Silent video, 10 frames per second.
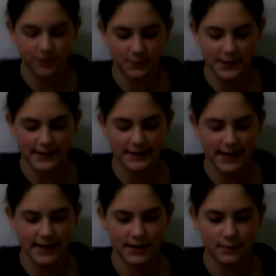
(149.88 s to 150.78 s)
we can
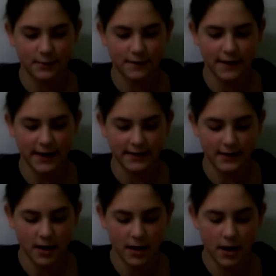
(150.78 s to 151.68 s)
take to prevent
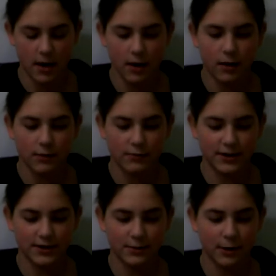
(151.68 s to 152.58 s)

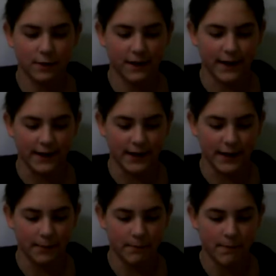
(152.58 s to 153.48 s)
racial profiling.
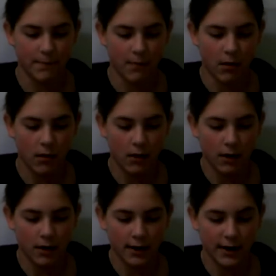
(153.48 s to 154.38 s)

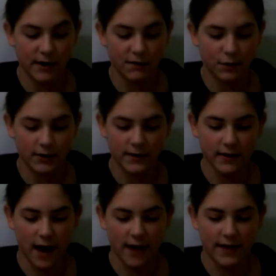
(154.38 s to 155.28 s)
Enforce the
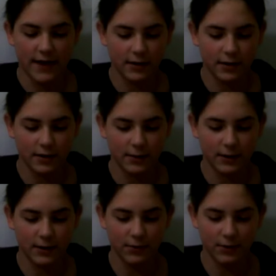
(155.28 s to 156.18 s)
law that you
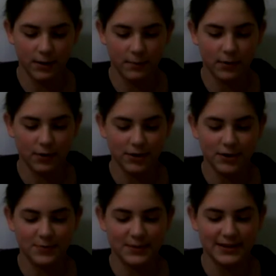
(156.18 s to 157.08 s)
may only pull
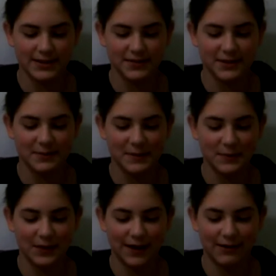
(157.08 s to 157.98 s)
specific
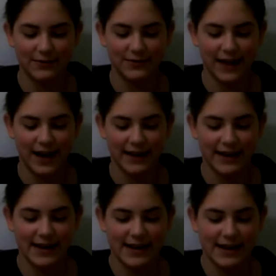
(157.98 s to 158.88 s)
people out of line
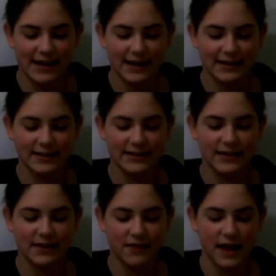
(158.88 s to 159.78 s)
is
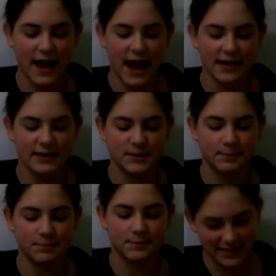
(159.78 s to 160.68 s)
if they act
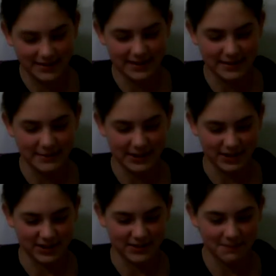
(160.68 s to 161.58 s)
suspicious.